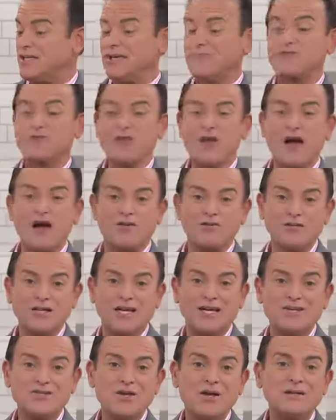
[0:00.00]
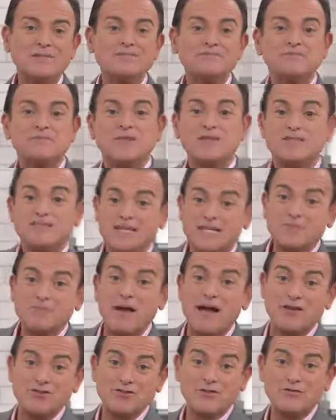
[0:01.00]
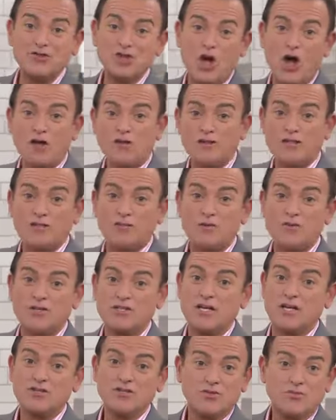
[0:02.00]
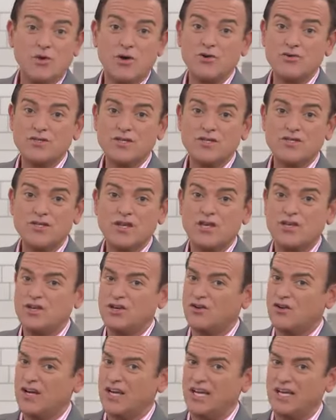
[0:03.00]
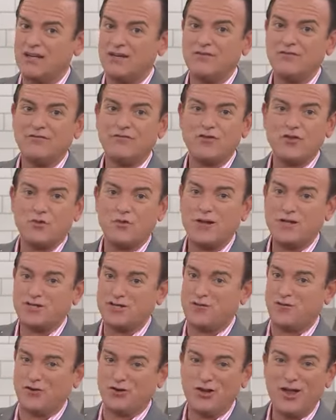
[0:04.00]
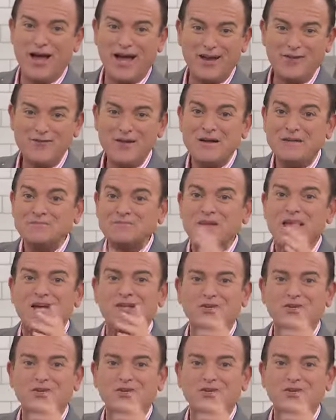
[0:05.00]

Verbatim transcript: give for the holidays. 6 pounds of chocolate with a dozen roses, you're in for the rest of your life.